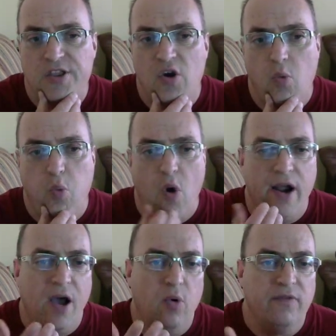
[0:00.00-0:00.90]
the
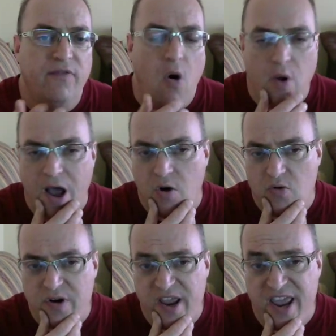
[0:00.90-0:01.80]
one I would vote
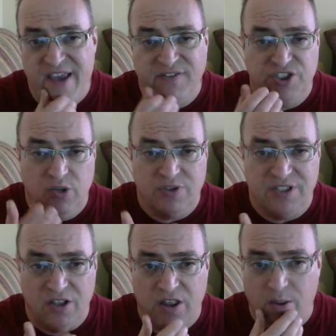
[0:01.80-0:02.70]
out if she was
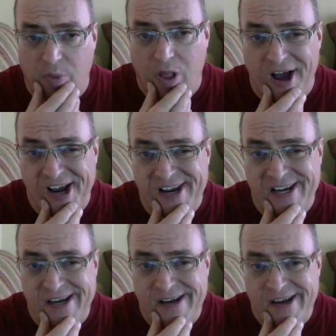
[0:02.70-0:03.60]
still on the block
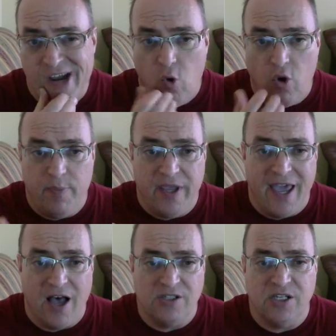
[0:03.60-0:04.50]
would be
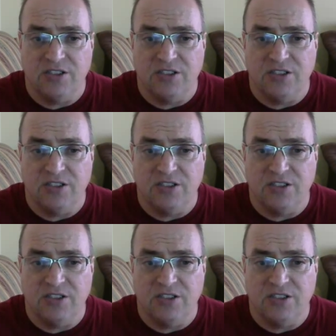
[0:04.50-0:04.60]
Kelsey.